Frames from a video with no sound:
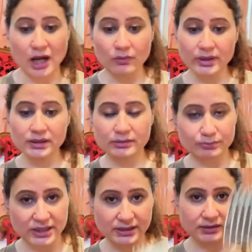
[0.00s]
Now in the
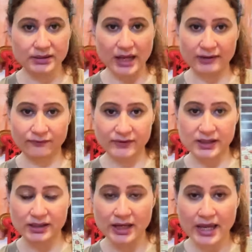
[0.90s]
present, I
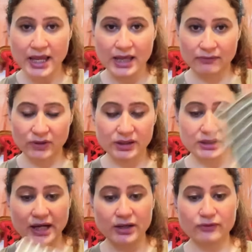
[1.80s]
feel with
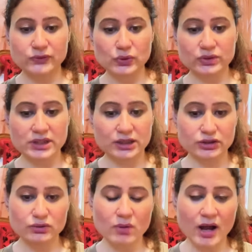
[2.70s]
the Nine of Swords
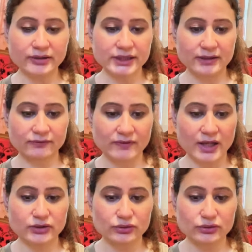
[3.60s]
that you are terrified.